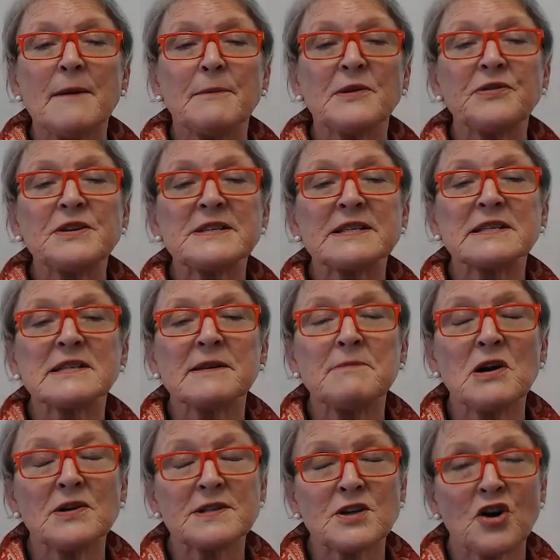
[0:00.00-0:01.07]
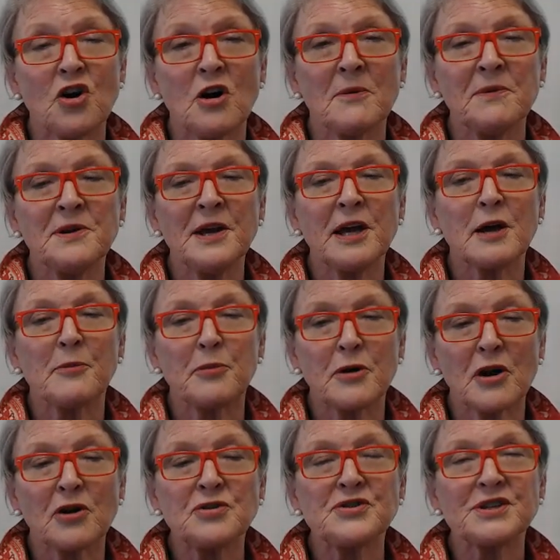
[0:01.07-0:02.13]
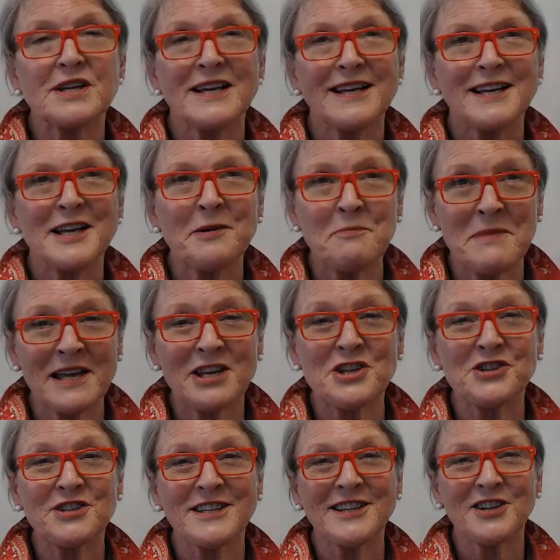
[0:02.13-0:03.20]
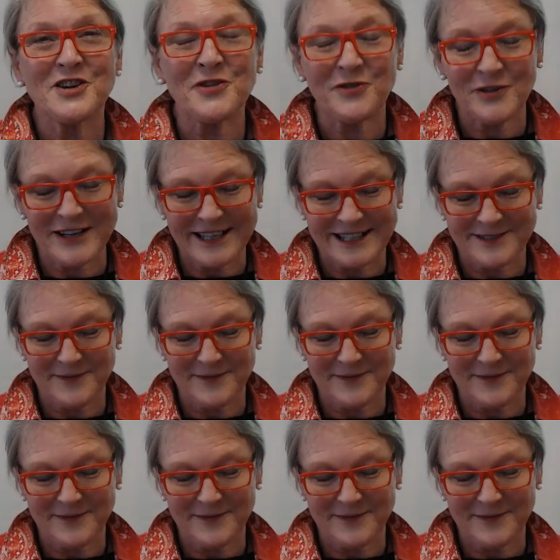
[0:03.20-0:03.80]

but this is the most common approach in managing conflict.